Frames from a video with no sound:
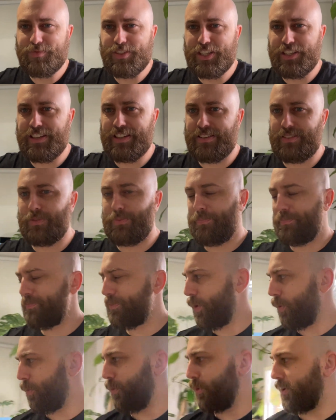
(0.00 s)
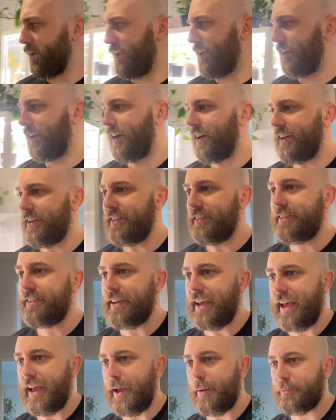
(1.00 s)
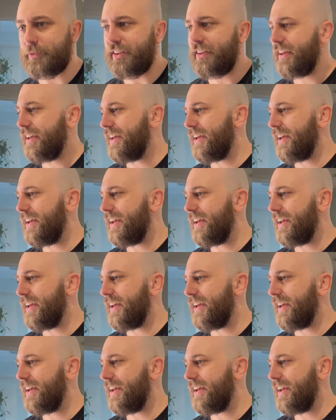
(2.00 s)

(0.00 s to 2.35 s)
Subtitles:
Jeez, what an untapped